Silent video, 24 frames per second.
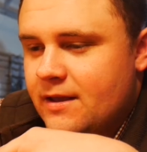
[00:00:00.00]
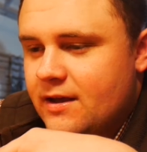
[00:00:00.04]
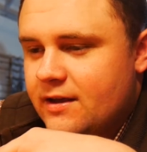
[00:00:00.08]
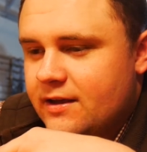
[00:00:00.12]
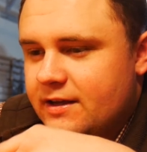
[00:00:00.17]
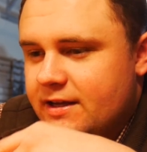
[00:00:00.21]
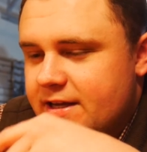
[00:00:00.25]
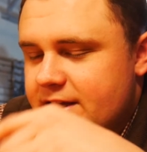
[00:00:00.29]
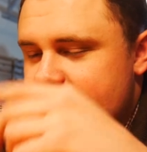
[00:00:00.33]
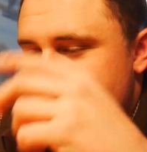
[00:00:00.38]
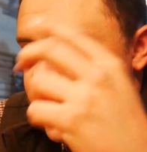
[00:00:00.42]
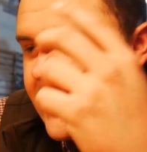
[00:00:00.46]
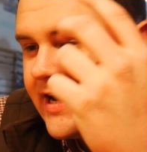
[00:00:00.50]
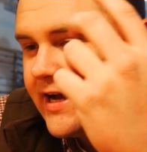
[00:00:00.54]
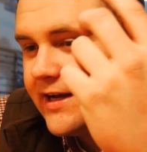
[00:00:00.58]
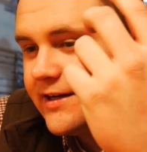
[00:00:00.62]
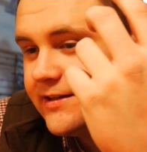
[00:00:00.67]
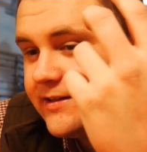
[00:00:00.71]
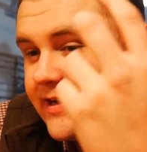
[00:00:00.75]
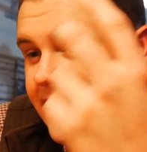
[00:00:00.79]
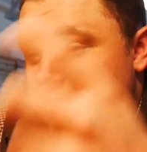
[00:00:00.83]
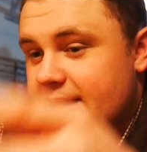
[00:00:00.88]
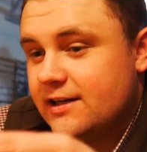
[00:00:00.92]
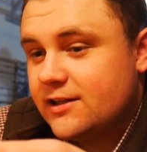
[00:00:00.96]
he had
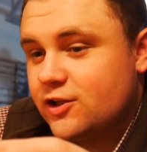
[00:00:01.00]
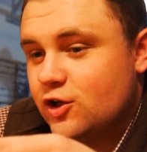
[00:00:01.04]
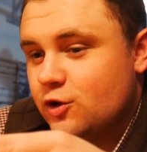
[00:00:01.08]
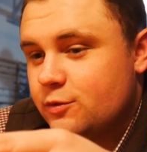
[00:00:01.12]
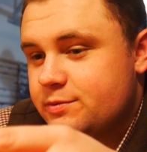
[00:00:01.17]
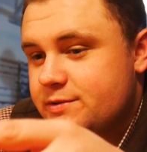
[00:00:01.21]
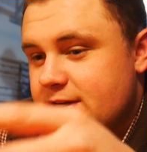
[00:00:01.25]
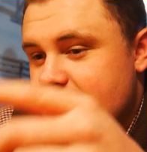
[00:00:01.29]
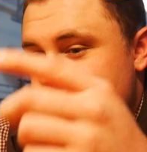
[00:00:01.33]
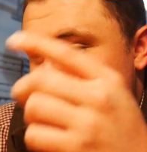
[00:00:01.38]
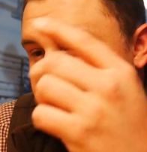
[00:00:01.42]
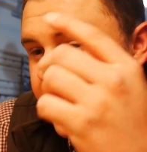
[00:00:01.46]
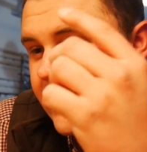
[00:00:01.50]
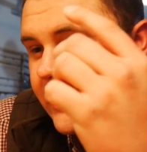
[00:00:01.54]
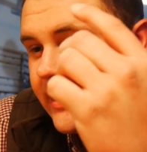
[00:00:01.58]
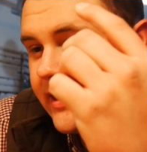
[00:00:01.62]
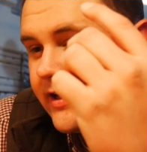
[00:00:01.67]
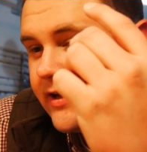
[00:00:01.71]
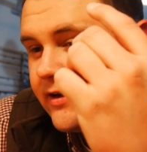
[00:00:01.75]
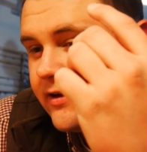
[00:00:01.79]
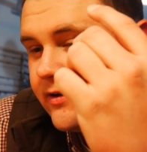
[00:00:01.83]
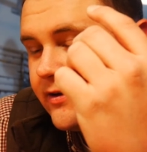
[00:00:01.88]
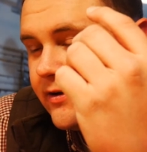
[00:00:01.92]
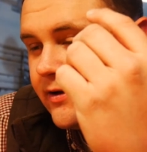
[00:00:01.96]
an antelope
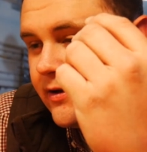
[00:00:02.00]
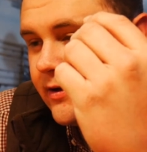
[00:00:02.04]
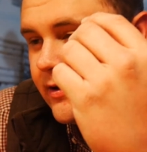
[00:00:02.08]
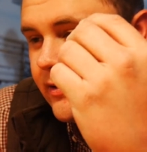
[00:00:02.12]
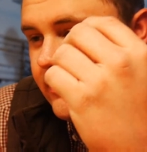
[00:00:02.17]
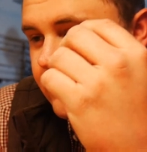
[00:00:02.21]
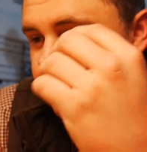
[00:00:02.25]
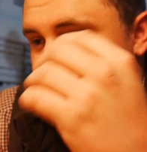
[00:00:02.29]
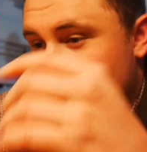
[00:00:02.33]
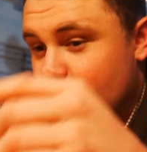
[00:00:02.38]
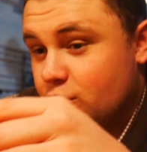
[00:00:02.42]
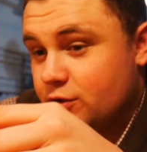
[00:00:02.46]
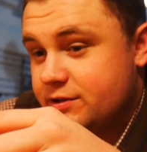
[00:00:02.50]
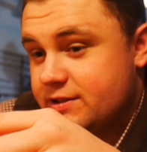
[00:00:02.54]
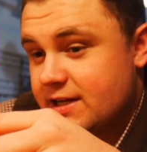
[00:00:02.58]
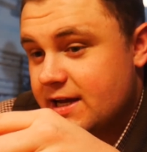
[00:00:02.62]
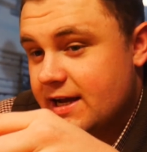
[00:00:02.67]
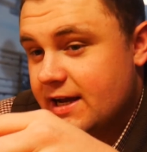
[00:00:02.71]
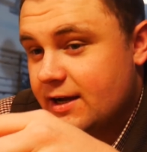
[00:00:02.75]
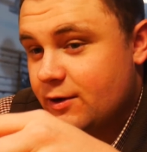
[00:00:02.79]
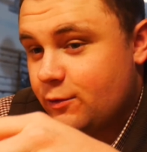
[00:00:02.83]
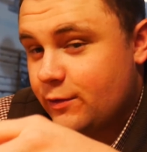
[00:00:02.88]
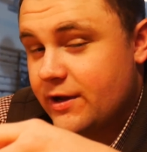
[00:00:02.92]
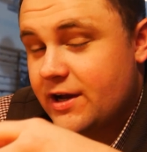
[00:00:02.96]
tag, bull
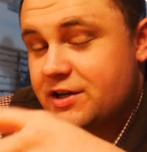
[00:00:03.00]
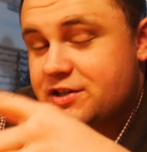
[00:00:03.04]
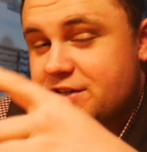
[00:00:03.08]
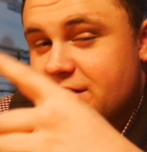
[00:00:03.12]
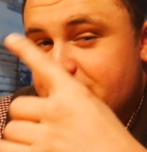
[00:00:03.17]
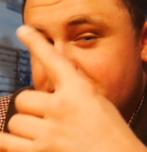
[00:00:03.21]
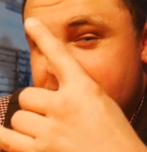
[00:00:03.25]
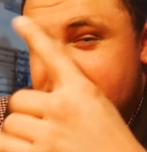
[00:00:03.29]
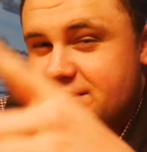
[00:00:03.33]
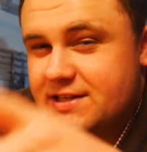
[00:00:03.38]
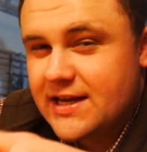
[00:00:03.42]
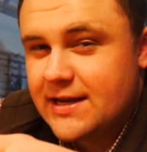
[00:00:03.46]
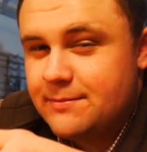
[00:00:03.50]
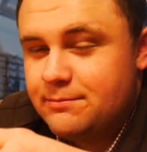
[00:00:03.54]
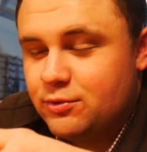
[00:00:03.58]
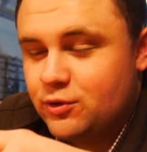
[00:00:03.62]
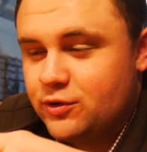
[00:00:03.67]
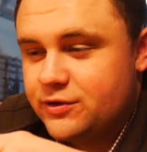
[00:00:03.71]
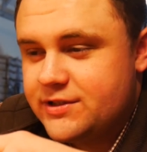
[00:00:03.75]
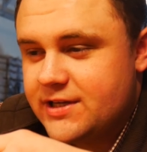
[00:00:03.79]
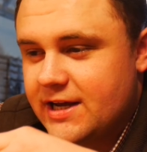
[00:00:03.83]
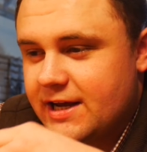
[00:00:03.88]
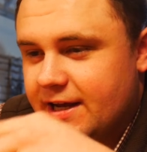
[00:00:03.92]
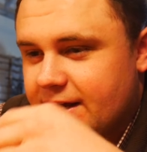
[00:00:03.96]
tag. We actually had the same bull
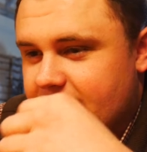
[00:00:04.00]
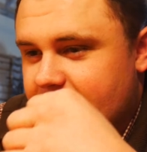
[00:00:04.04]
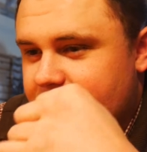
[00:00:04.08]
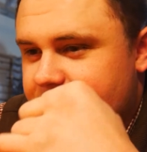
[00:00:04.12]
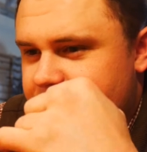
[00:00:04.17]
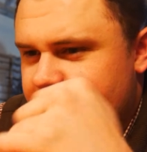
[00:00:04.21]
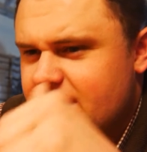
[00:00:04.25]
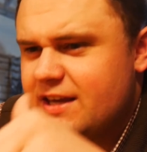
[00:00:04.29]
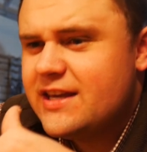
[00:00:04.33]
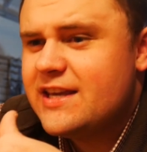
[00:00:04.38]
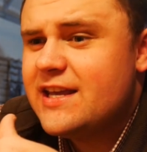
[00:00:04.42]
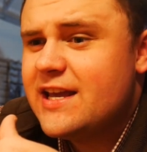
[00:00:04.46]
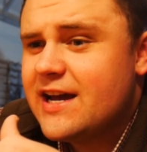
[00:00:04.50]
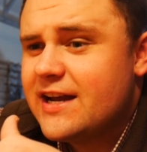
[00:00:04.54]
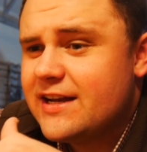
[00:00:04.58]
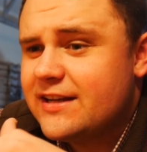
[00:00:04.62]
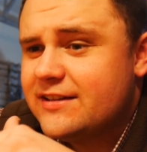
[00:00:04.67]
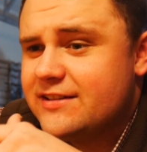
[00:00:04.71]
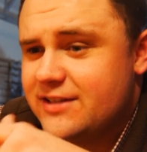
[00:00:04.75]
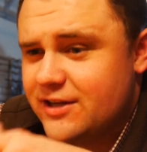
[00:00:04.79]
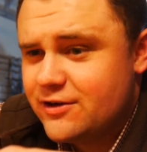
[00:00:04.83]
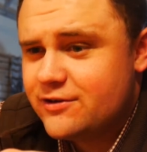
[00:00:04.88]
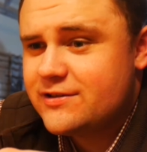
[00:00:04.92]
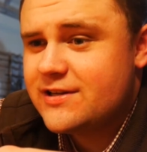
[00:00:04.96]
tag. I think he had a
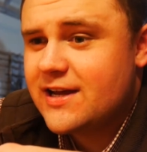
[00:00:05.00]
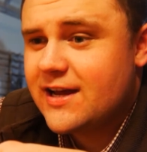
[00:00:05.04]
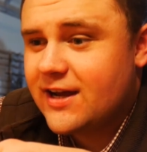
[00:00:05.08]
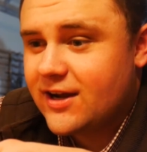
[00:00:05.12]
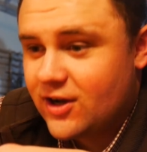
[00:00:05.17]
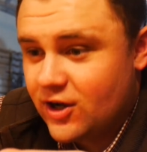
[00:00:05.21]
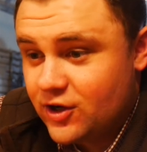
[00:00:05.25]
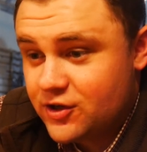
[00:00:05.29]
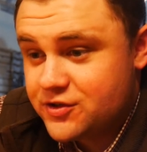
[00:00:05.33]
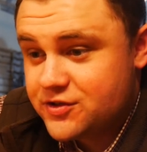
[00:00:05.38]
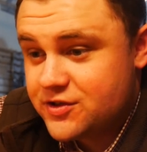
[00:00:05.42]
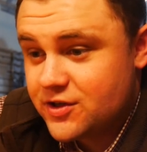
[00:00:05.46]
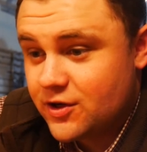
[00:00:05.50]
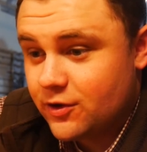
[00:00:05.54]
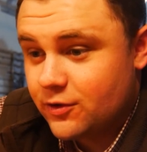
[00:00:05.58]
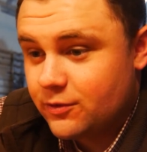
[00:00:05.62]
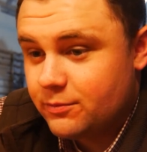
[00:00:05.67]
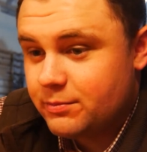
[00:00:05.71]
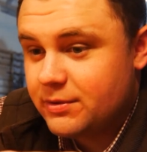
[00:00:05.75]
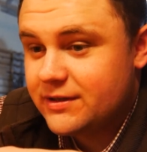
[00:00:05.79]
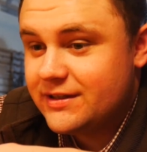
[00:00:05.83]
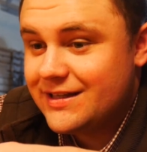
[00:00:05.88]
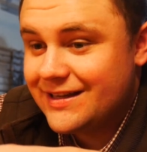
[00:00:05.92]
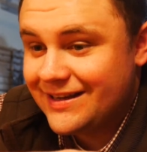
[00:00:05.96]
deer tag also,
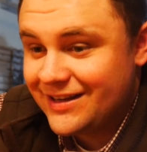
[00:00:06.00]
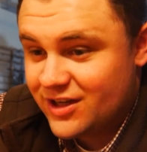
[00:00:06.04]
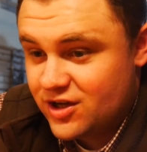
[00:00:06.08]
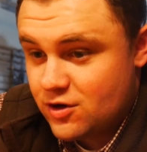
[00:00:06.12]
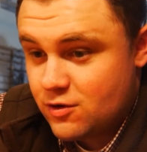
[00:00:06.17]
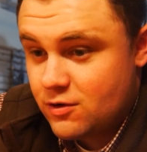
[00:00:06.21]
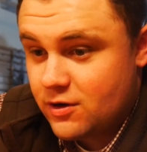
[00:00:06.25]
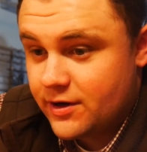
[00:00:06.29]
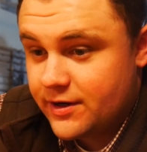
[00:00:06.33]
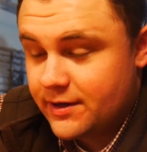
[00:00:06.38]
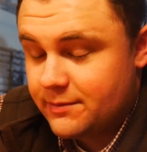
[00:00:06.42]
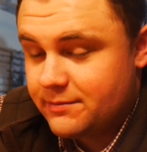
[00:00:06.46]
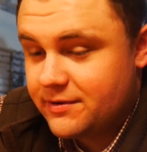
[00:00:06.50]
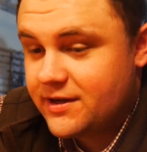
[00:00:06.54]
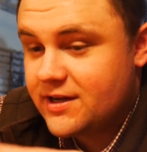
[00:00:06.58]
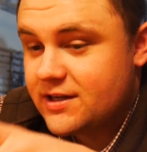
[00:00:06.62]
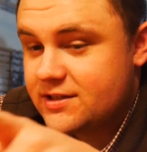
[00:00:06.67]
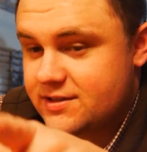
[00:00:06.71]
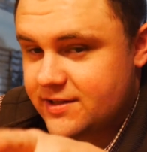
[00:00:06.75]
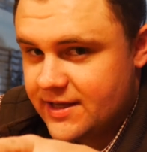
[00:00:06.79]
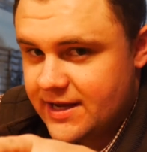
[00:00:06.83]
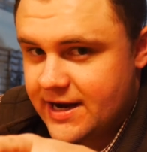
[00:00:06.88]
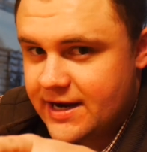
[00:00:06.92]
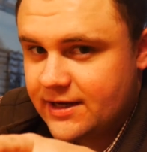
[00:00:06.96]
but didn't go on it
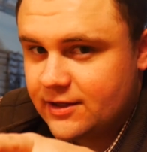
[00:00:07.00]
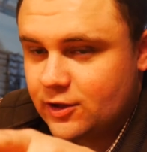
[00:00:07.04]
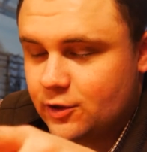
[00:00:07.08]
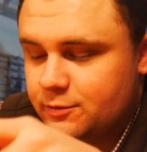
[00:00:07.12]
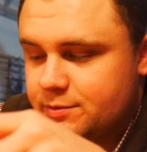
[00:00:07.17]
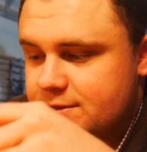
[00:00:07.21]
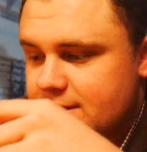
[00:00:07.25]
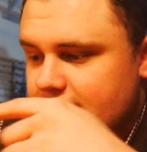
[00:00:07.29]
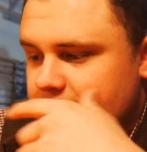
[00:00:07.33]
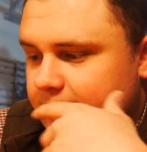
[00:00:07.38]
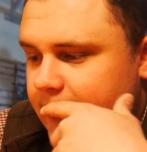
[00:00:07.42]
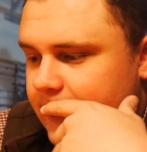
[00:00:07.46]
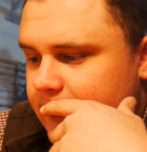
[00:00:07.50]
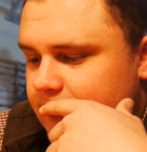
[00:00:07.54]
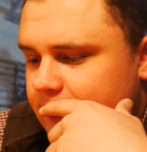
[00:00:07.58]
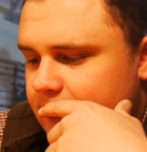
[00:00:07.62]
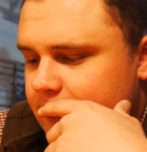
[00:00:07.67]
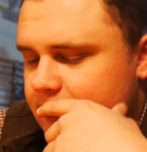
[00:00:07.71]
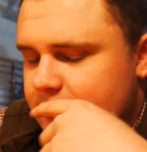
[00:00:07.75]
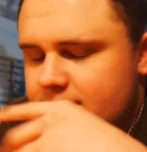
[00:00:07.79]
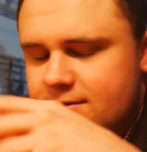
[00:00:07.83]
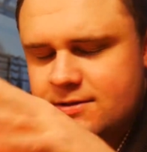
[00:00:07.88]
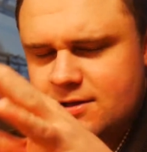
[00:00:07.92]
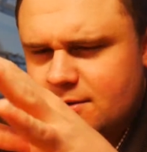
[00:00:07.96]
because of the antelope tag.
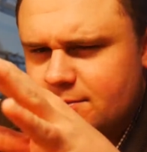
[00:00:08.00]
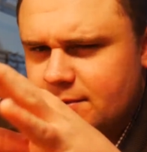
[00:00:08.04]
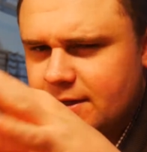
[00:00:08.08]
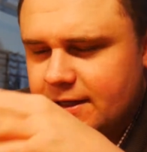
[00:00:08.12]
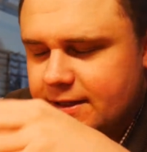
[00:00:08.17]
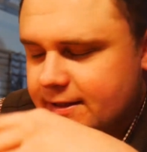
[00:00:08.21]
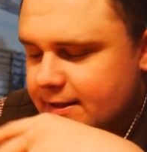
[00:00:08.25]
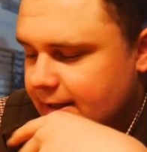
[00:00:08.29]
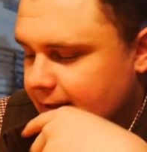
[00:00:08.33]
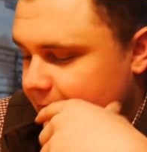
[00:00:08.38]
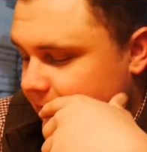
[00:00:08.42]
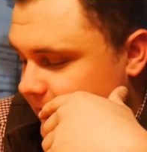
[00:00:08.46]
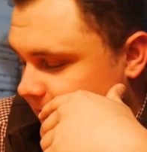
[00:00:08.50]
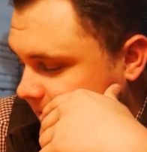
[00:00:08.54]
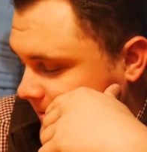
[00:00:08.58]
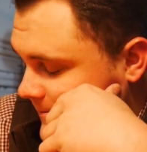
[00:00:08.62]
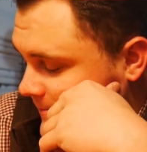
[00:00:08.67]
Something like that.